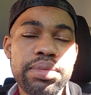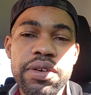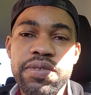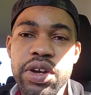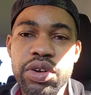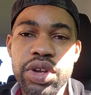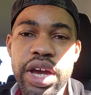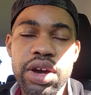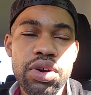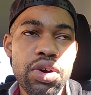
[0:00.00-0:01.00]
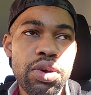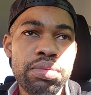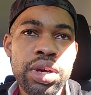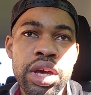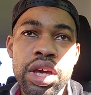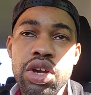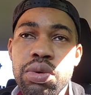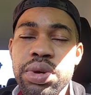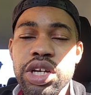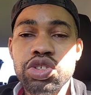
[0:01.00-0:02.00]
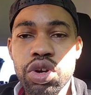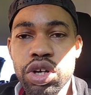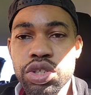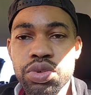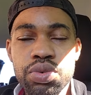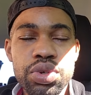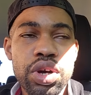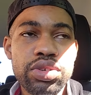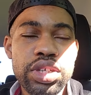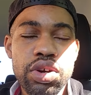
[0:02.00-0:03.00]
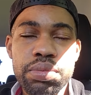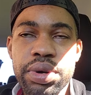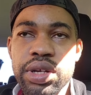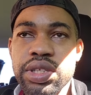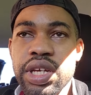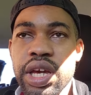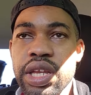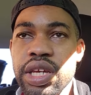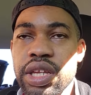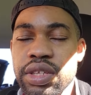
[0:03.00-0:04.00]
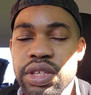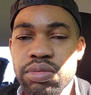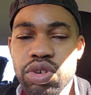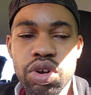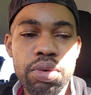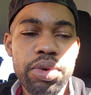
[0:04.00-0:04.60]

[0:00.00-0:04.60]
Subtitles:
They're very good at home. It could be a draw too, who knows, and go to penalty, and either team could go.